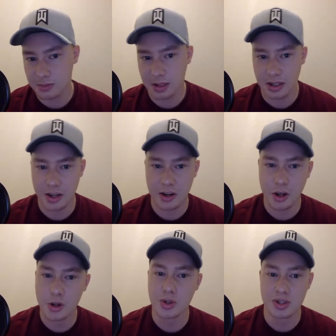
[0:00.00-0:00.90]
the
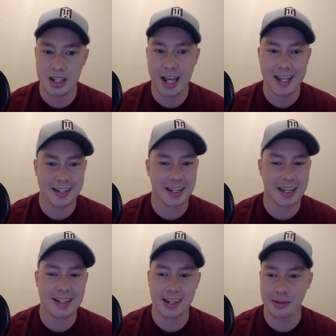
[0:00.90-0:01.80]
news says that
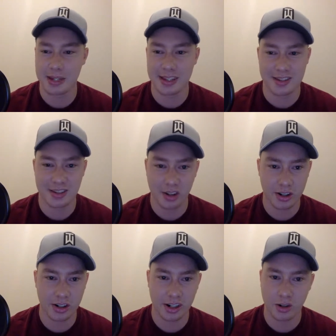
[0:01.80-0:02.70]
he's going to be the
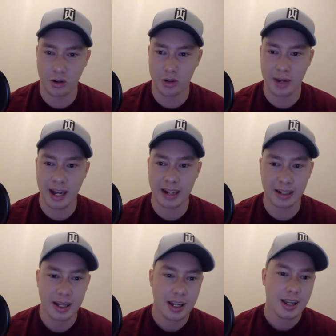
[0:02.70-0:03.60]
starter at quarterback.
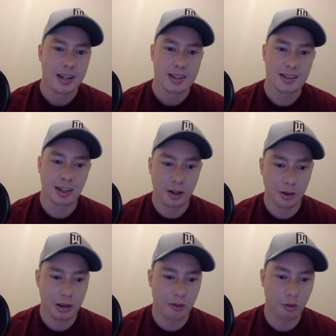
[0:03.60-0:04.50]

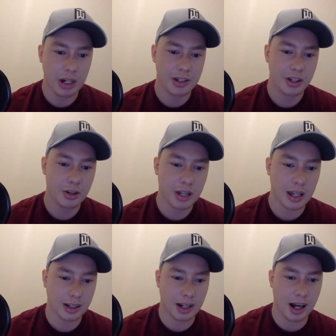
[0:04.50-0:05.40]
So if we do
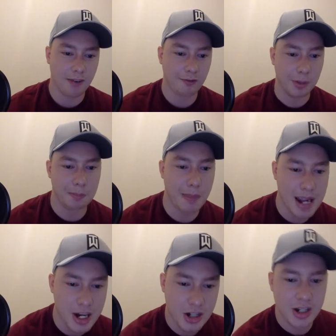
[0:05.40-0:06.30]
get
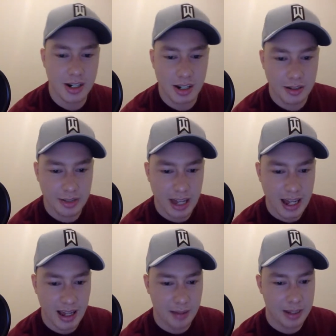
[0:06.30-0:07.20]
confirmation of
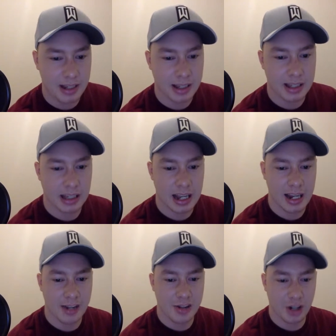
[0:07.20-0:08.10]
that, I mean, the
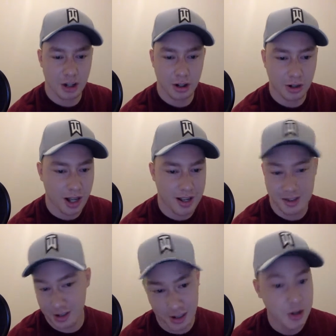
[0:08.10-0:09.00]
Atlanta
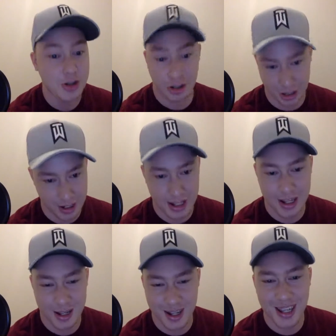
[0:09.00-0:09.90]
Journal-Constitution
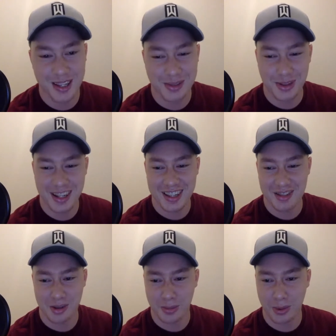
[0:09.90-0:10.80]
is what
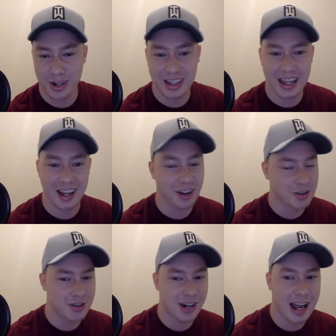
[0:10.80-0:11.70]
is reporting that
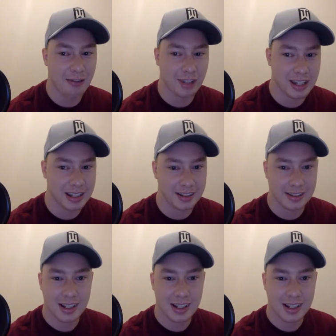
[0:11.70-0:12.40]
on DraftKings